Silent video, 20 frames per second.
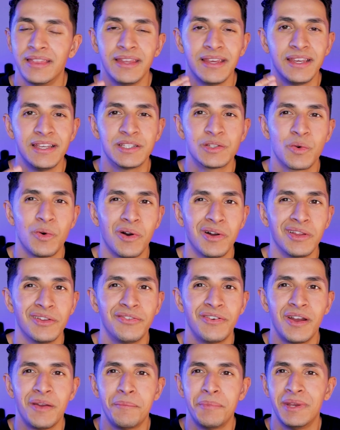I think he's
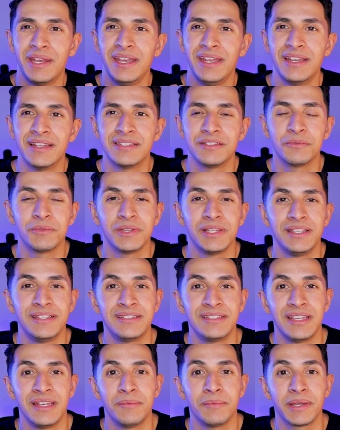qualified, but he doesn't really
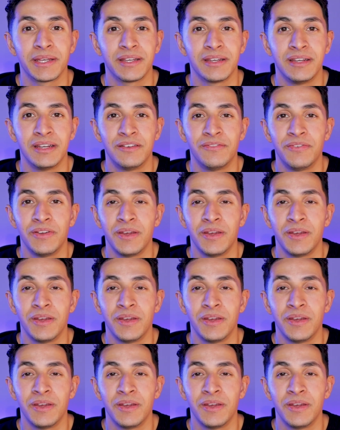seem like a good